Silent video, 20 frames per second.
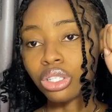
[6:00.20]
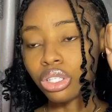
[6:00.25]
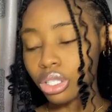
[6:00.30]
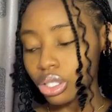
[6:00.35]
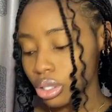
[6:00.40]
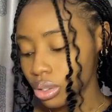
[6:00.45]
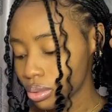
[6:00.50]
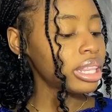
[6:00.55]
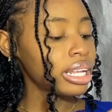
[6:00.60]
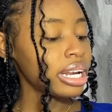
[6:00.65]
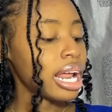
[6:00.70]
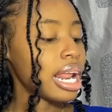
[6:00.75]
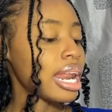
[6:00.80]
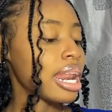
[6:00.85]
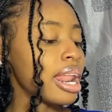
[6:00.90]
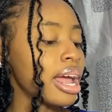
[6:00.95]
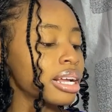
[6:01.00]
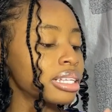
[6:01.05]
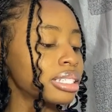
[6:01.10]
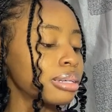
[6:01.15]
One thing I
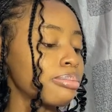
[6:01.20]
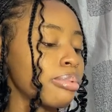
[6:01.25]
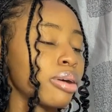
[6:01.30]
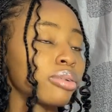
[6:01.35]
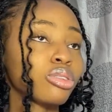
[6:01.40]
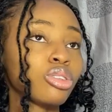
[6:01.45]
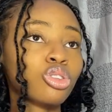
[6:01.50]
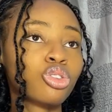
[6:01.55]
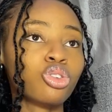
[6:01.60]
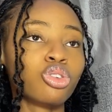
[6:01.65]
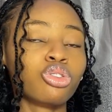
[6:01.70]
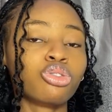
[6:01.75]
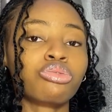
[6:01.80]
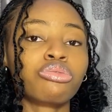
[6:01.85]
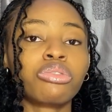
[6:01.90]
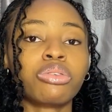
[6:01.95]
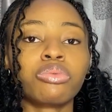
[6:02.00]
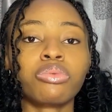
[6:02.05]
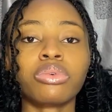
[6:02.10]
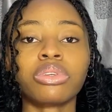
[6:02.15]
liked about this
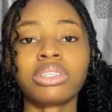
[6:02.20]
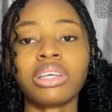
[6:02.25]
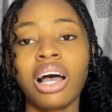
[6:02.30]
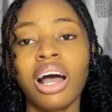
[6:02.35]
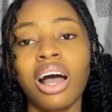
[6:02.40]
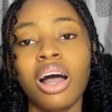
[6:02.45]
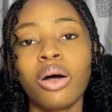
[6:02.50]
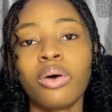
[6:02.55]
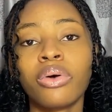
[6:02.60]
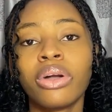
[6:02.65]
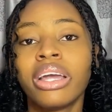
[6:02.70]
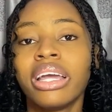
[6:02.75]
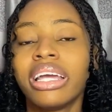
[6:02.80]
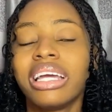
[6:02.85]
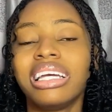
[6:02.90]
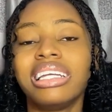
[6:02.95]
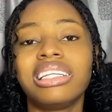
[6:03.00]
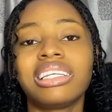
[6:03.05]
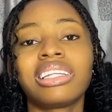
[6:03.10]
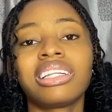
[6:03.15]
sunscreen was how
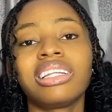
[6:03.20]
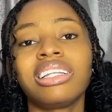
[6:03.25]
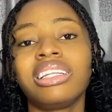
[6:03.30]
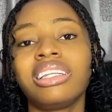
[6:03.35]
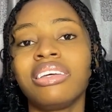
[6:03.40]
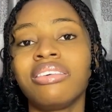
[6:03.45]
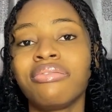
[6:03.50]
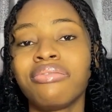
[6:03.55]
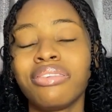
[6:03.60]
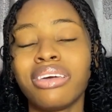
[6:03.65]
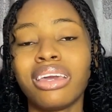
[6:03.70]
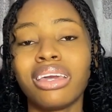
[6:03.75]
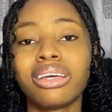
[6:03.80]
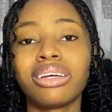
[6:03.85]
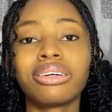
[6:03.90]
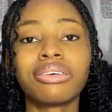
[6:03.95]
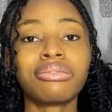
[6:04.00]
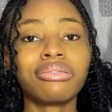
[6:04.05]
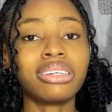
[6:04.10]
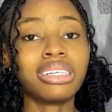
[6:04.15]
it didn't leave a
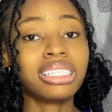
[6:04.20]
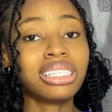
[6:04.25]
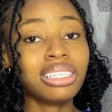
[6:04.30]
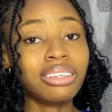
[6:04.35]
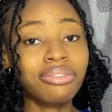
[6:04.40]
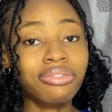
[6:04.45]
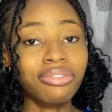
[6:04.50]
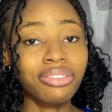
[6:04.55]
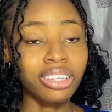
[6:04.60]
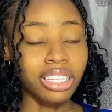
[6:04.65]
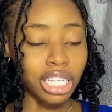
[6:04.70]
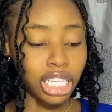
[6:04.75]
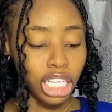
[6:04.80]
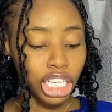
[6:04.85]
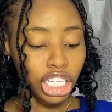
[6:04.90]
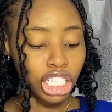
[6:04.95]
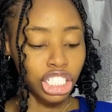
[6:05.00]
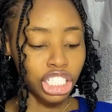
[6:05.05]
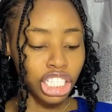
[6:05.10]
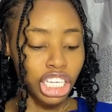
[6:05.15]
greasy
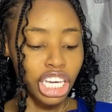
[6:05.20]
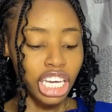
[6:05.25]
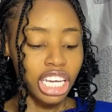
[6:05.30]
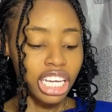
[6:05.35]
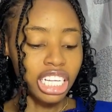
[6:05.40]
finish.